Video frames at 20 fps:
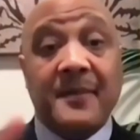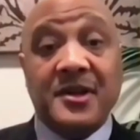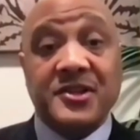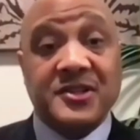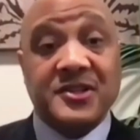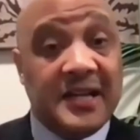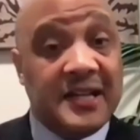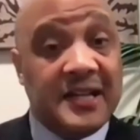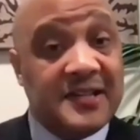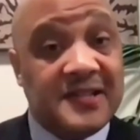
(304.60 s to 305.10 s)

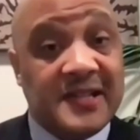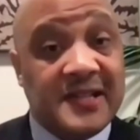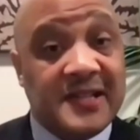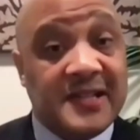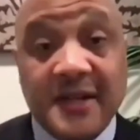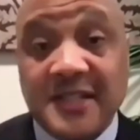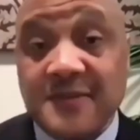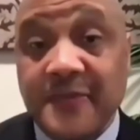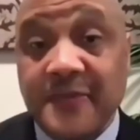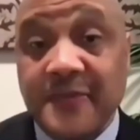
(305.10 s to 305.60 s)
needed
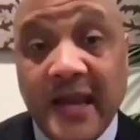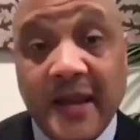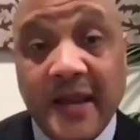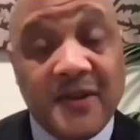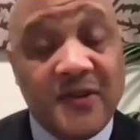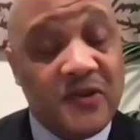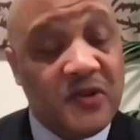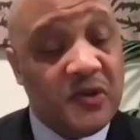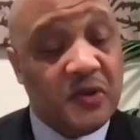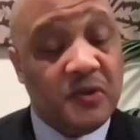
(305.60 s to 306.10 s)
stimulus
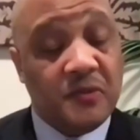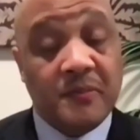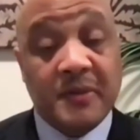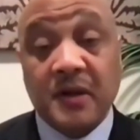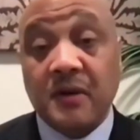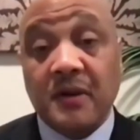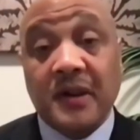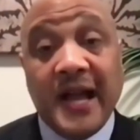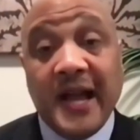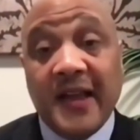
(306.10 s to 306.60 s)
payments to
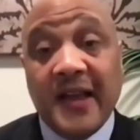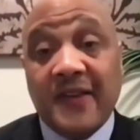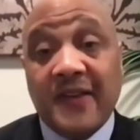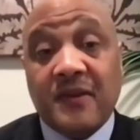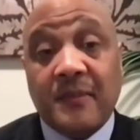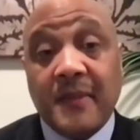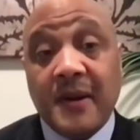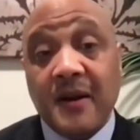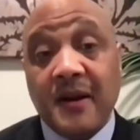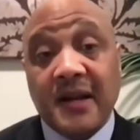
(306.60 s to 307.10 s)
middle class
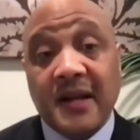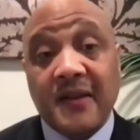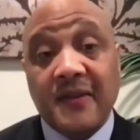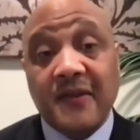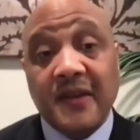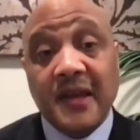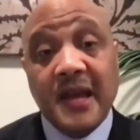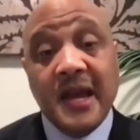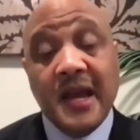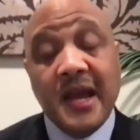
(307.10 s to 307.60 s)

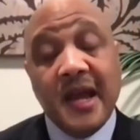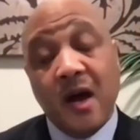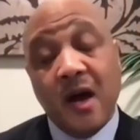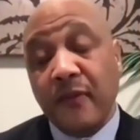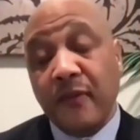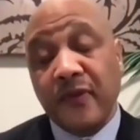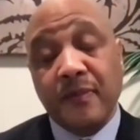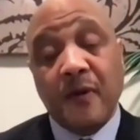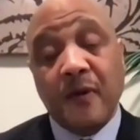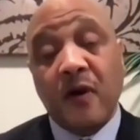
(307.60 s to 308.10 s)
Americans, help
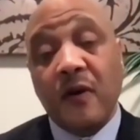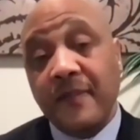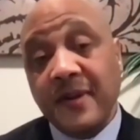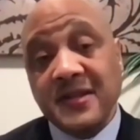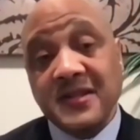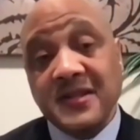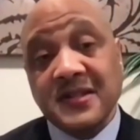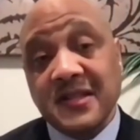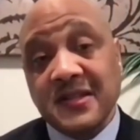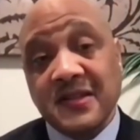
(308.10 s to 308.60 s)
small
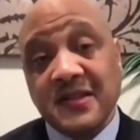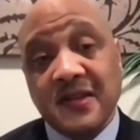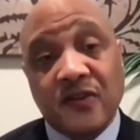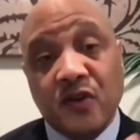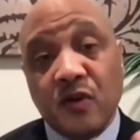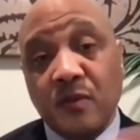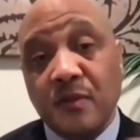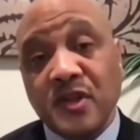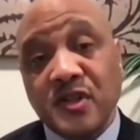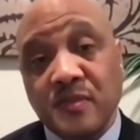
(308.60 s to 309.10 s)
businesses, and
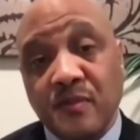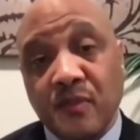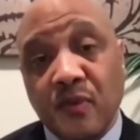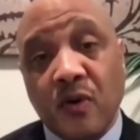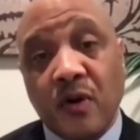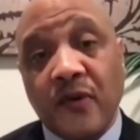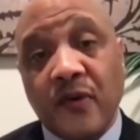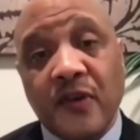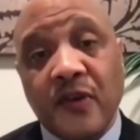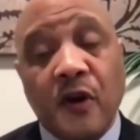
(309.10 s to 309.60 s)
so much
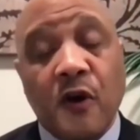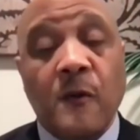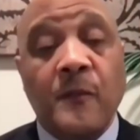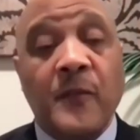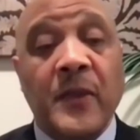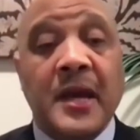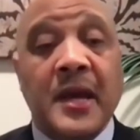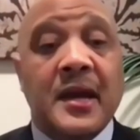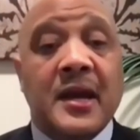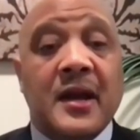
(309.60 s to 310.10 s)
more. So,
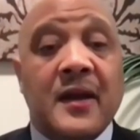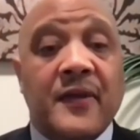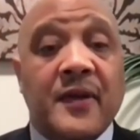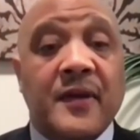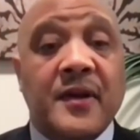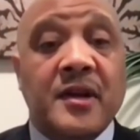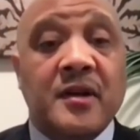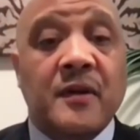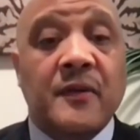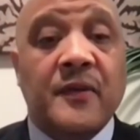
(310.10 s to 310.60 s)

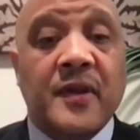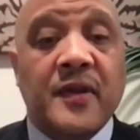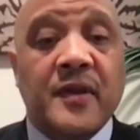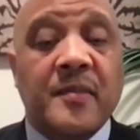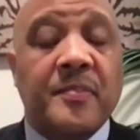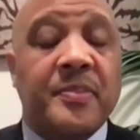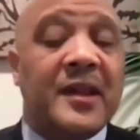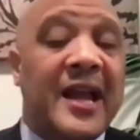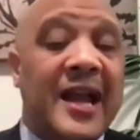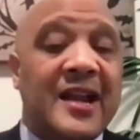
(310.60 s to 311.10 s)
you know, the
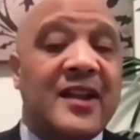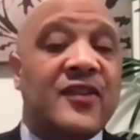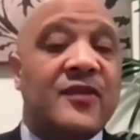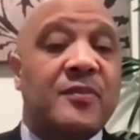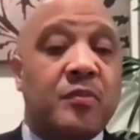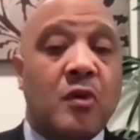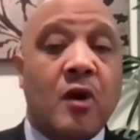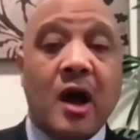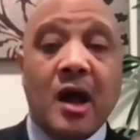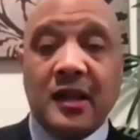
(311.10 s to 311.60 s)
plan is
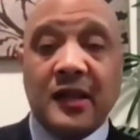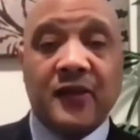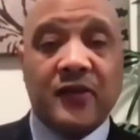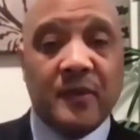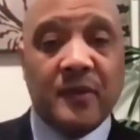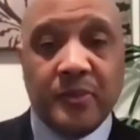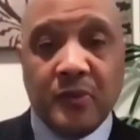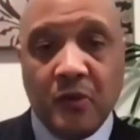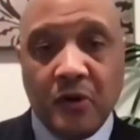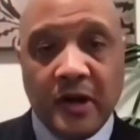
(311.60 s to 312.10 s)
broadly
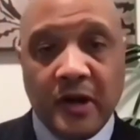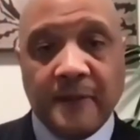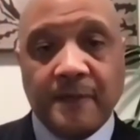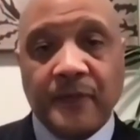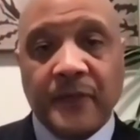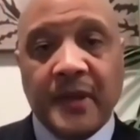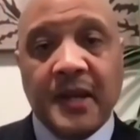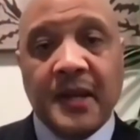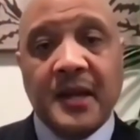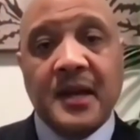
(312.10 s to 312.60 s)
supported
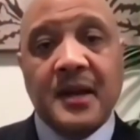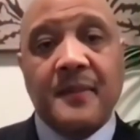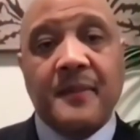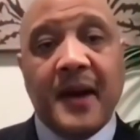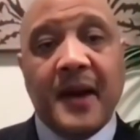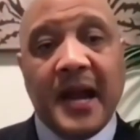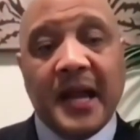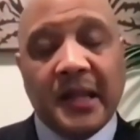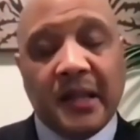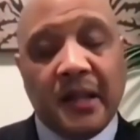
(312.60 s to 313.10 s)
by
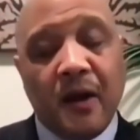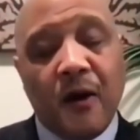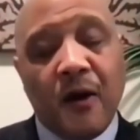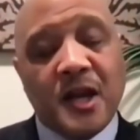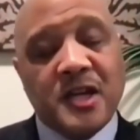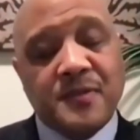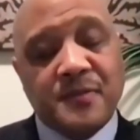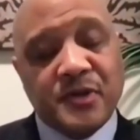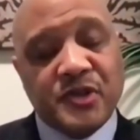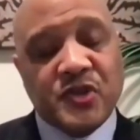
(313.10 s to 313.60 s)
a
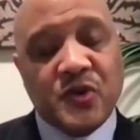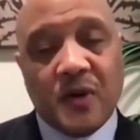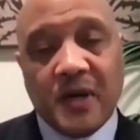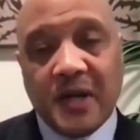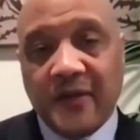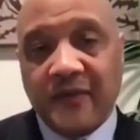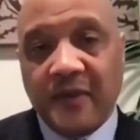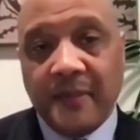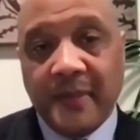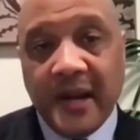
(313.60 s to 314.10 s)
large majority
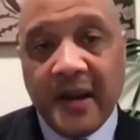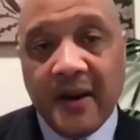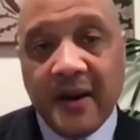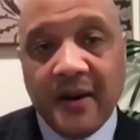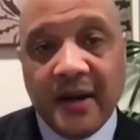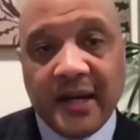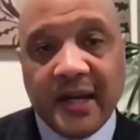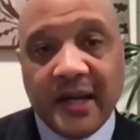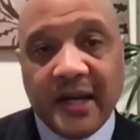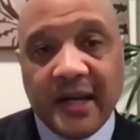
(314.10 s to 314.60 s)
of
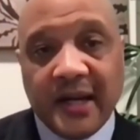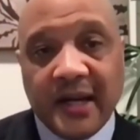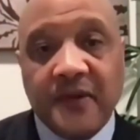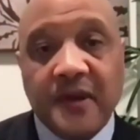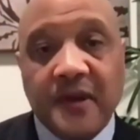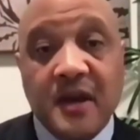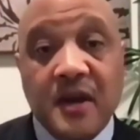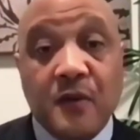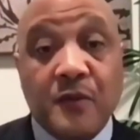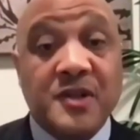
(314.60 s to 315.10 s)
Americans,
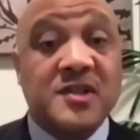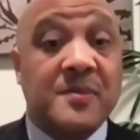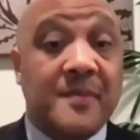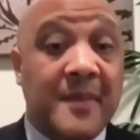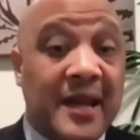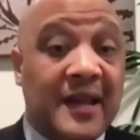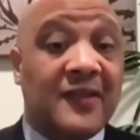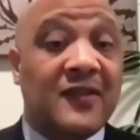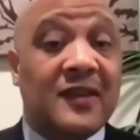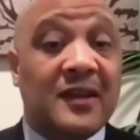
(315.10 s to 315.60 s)
which
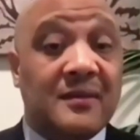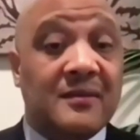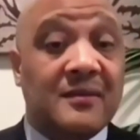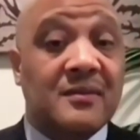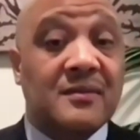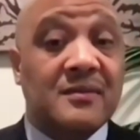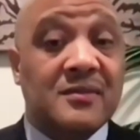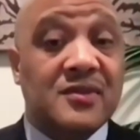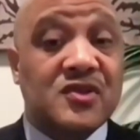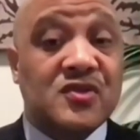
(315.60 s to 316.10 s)
makes it
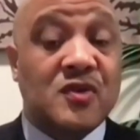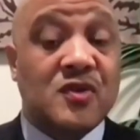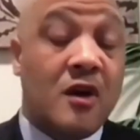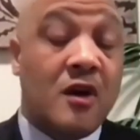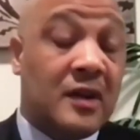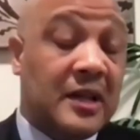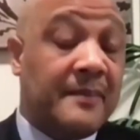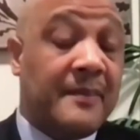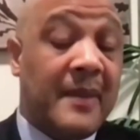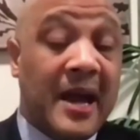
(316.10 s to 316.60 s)

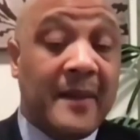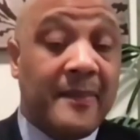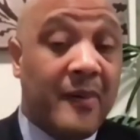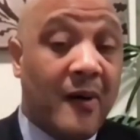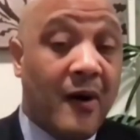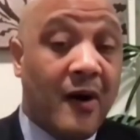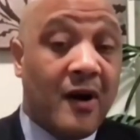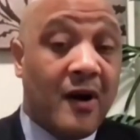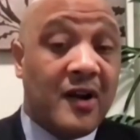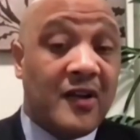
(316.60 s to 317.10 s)
strongly
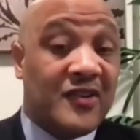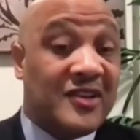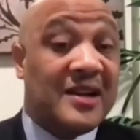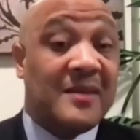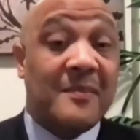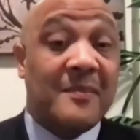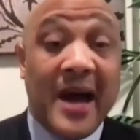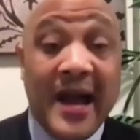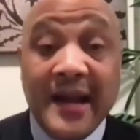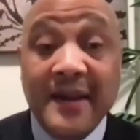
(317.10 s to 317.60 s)
bipartisan, in
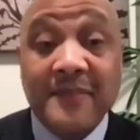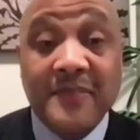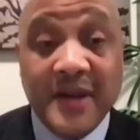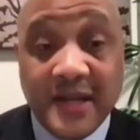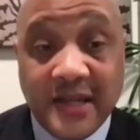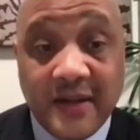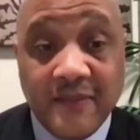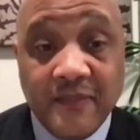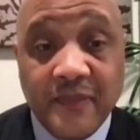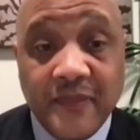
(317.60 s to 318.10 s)
my
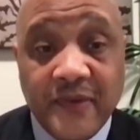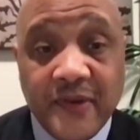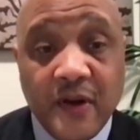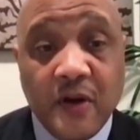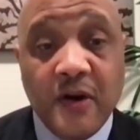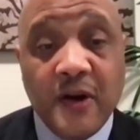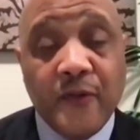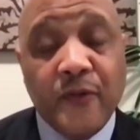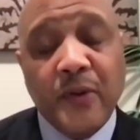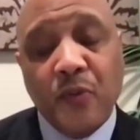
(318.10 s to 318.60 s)
opinion.
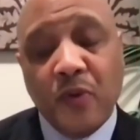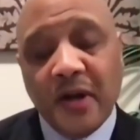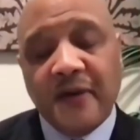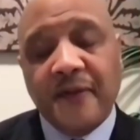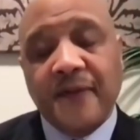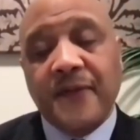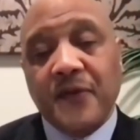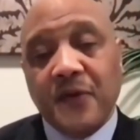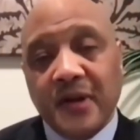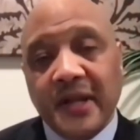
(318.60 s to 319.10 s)
So if we want to
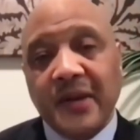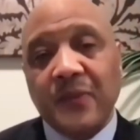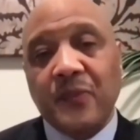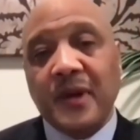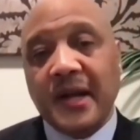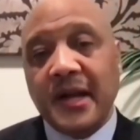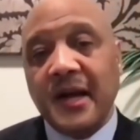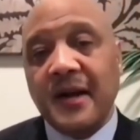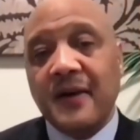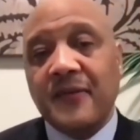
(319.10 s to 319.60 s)
fully
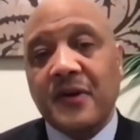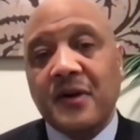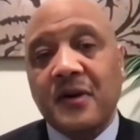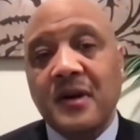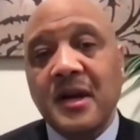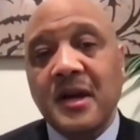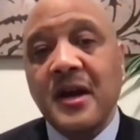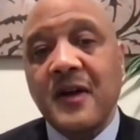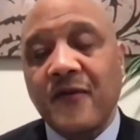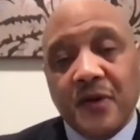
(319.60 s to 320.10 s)
recover
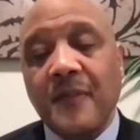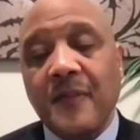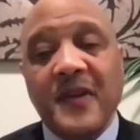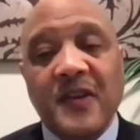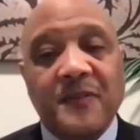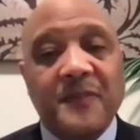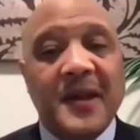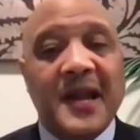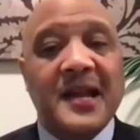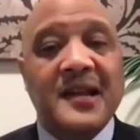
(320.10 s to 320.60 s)
from
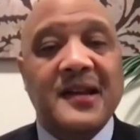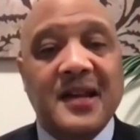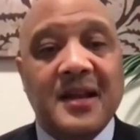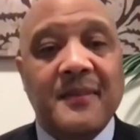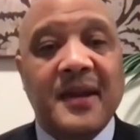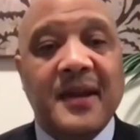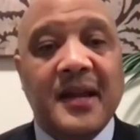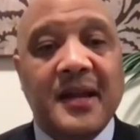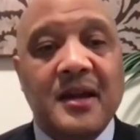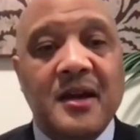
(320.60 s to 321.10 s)
this
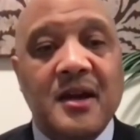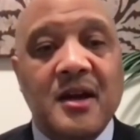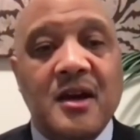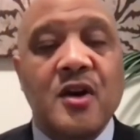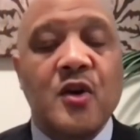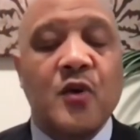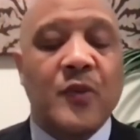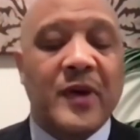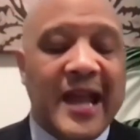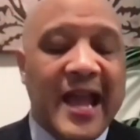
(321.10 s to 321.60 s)
pandemic,
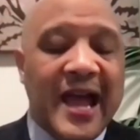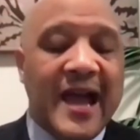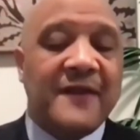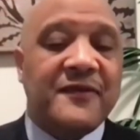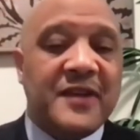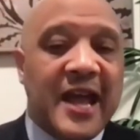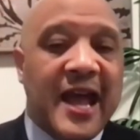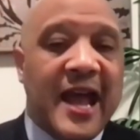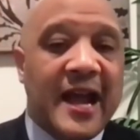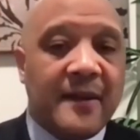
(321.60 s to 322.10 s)
we have
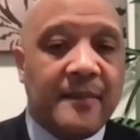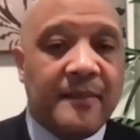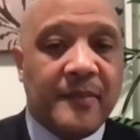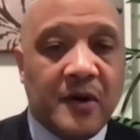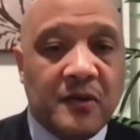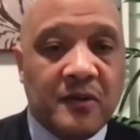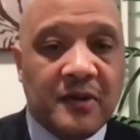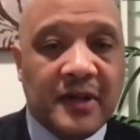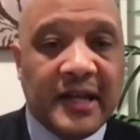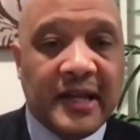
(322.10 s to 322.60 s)
to act
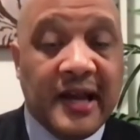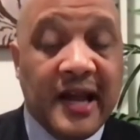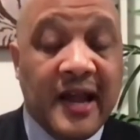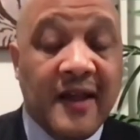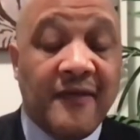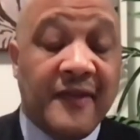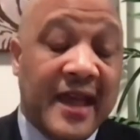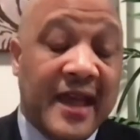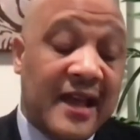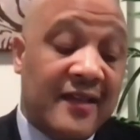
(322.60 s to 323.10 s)
boldly,
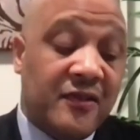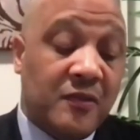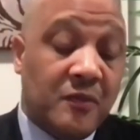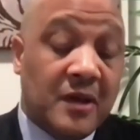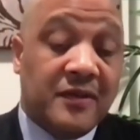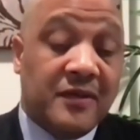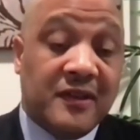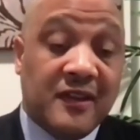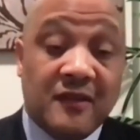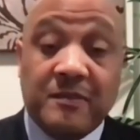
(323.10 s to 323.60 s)
and that's
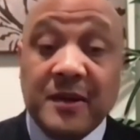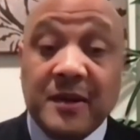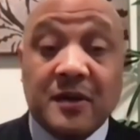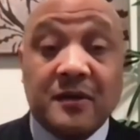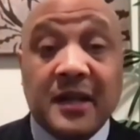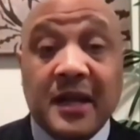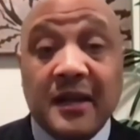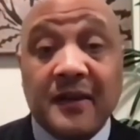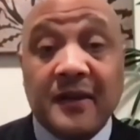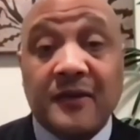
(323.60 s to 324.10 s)
what this bill
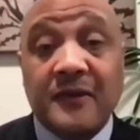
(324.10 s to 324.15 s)
does.